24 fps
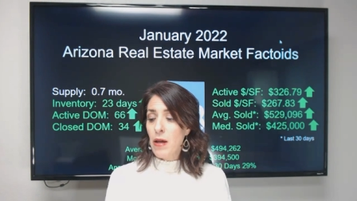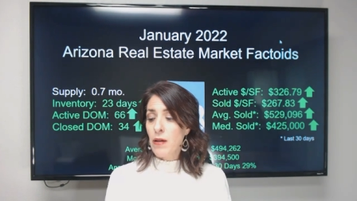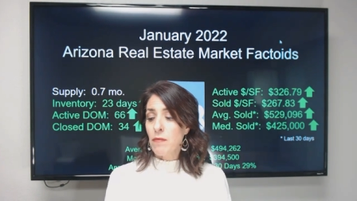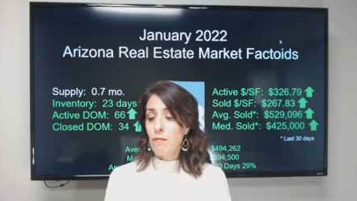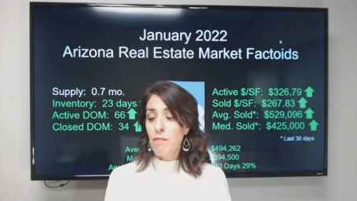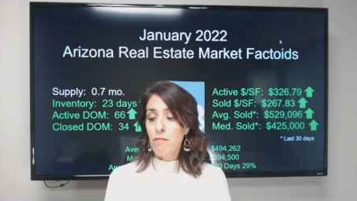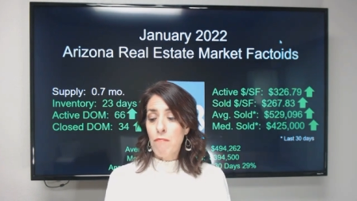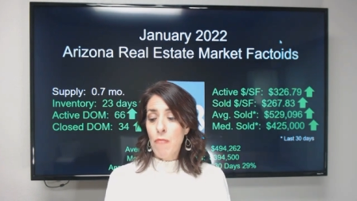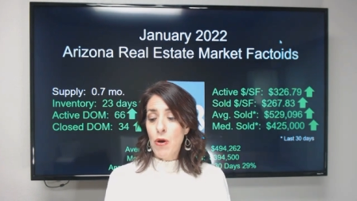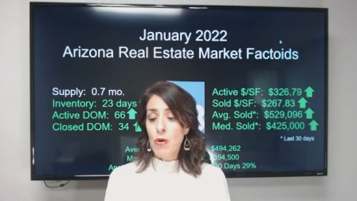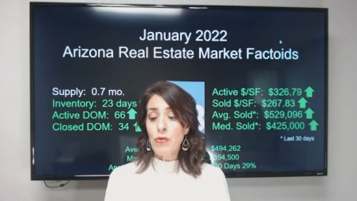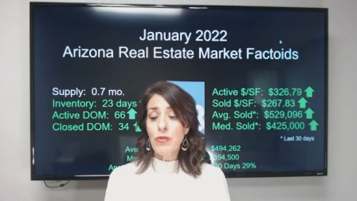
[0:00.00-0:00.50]

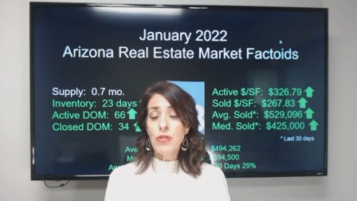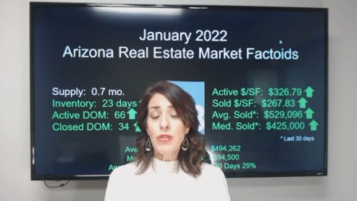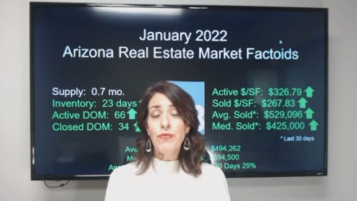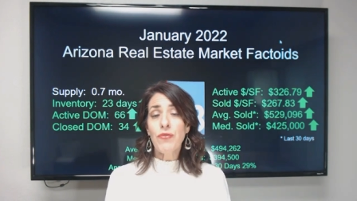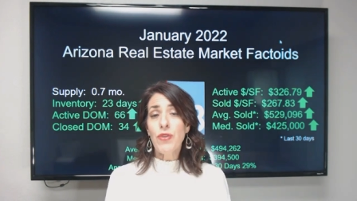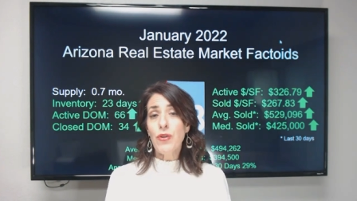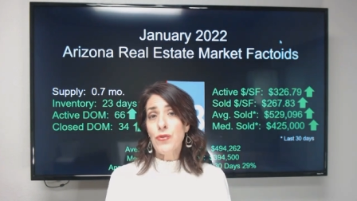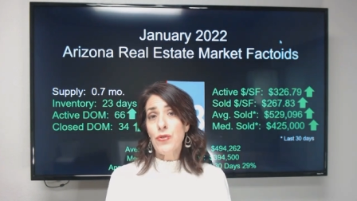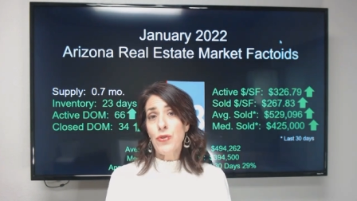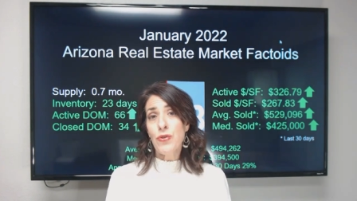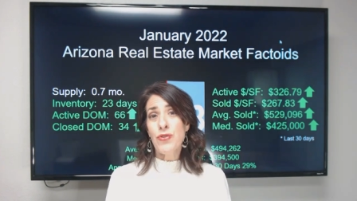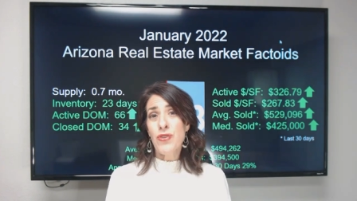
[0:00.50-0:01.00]
But
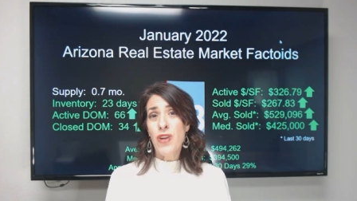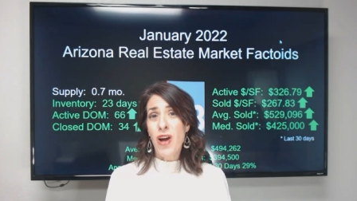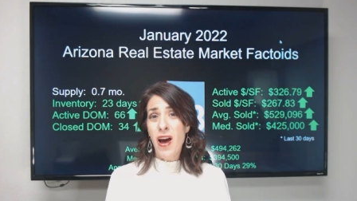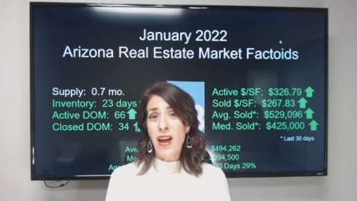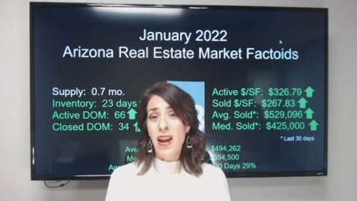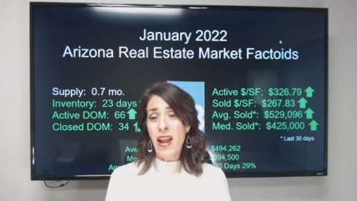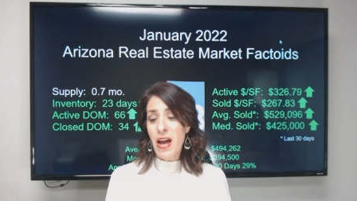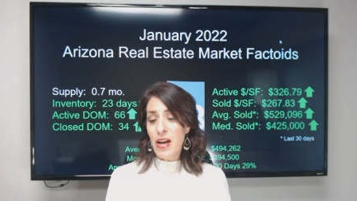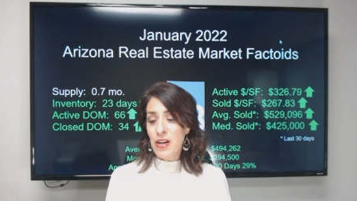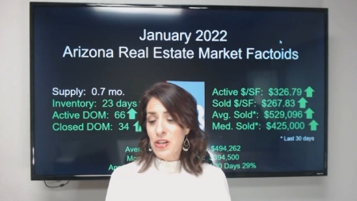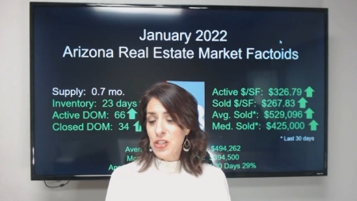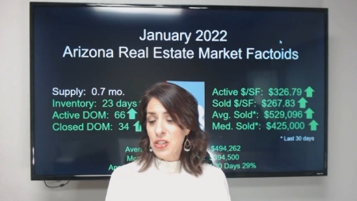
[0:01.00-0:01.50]
most of those are
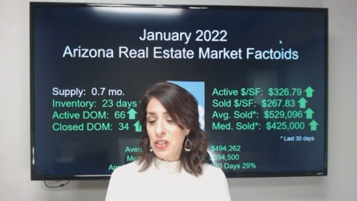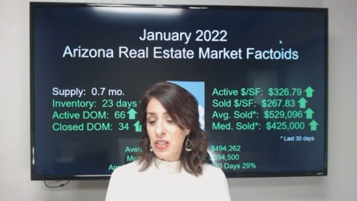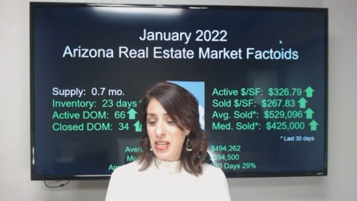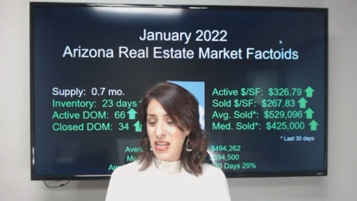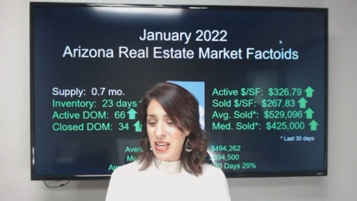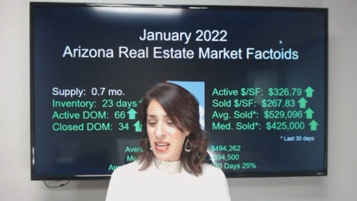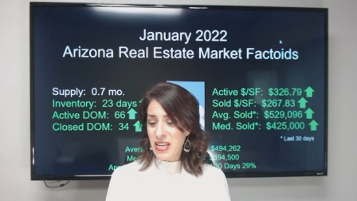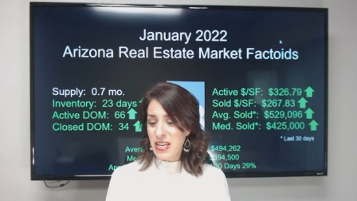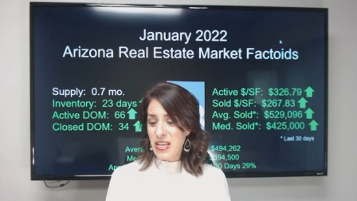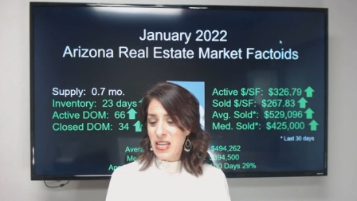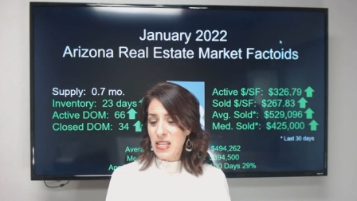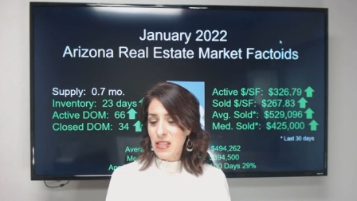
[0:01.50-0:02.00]
not
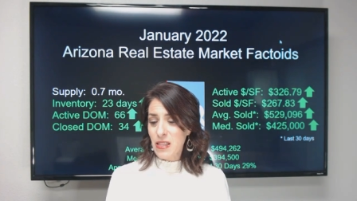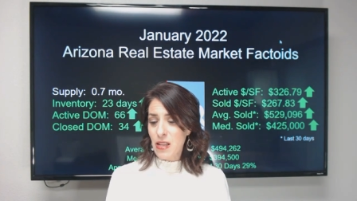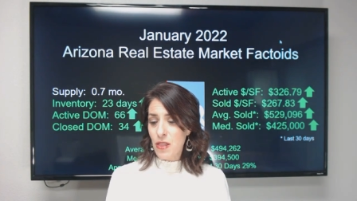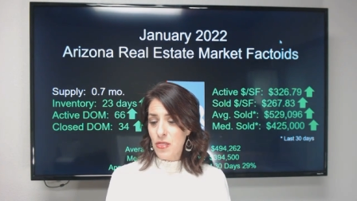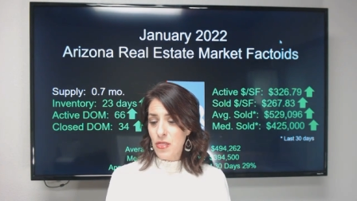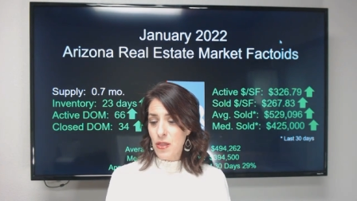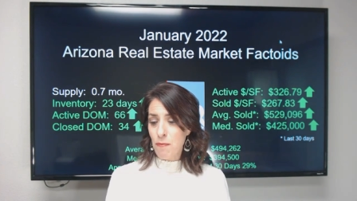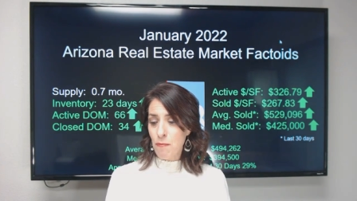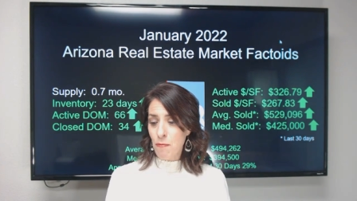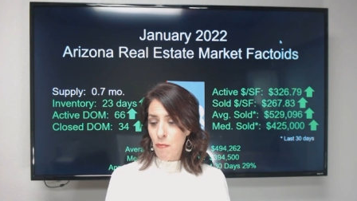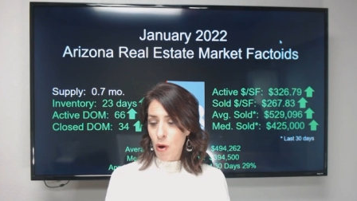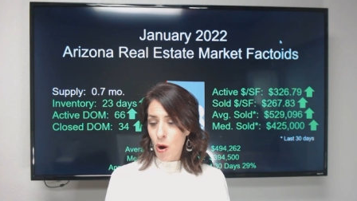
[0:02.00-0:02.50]
actually
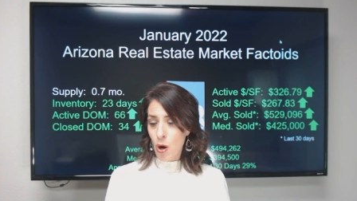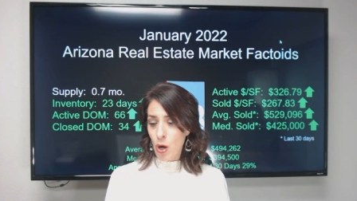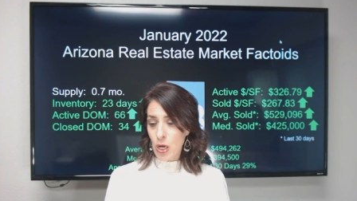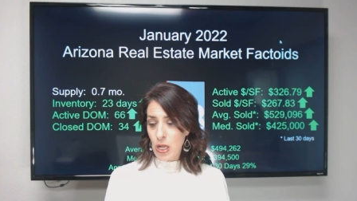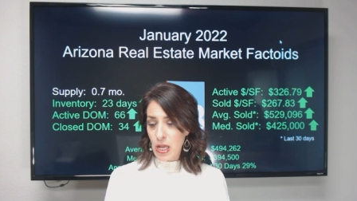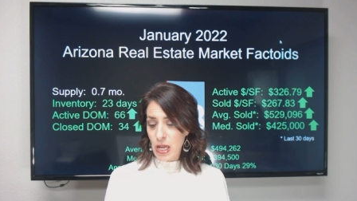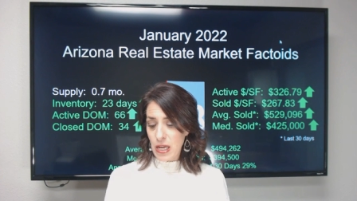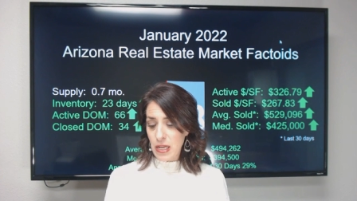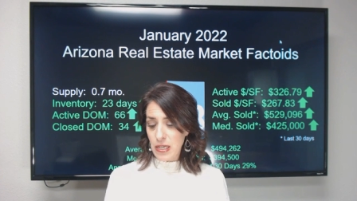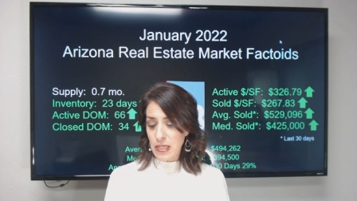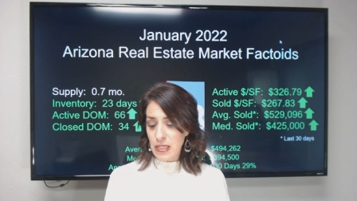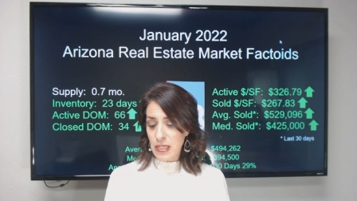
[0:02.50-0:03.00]
hitting the
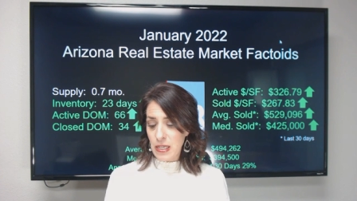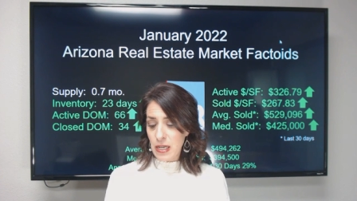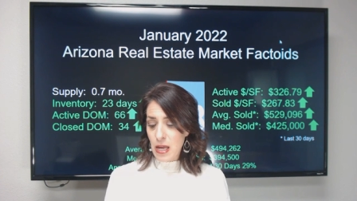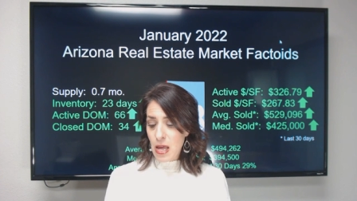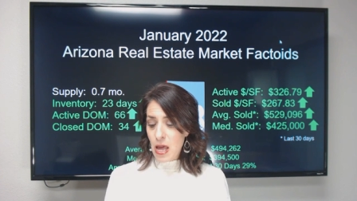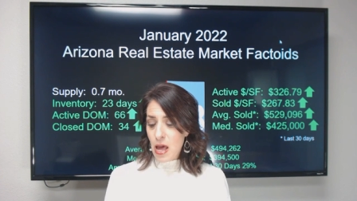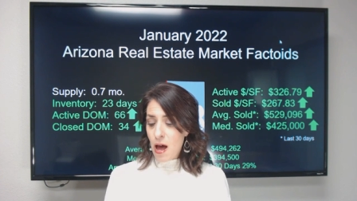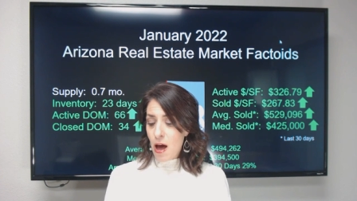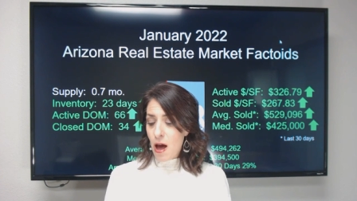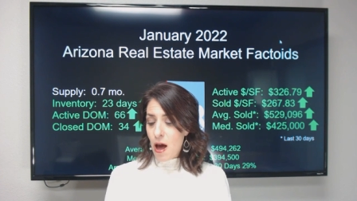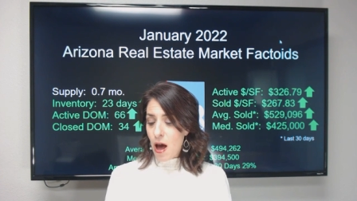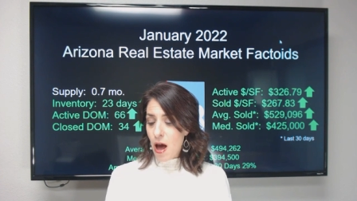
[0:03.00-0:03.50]
market.